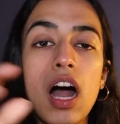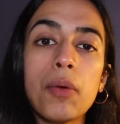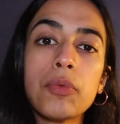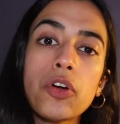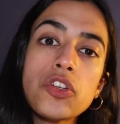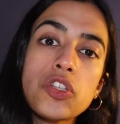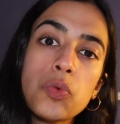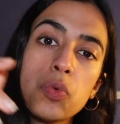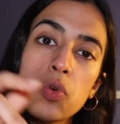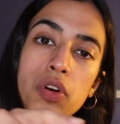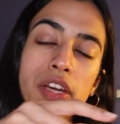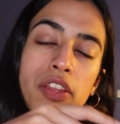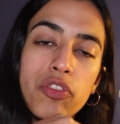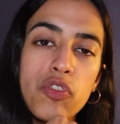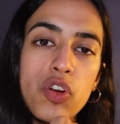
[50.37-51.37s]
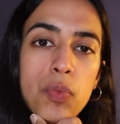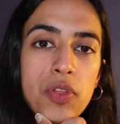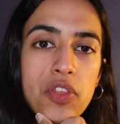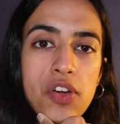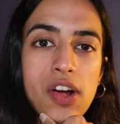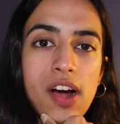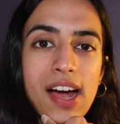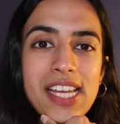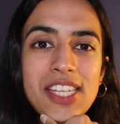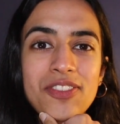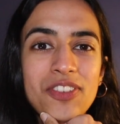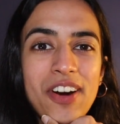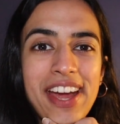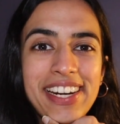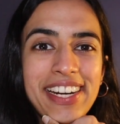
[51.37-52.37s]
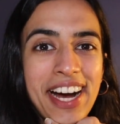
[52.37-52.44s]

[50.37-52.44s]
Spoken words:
I'm going to walk it through with you guys right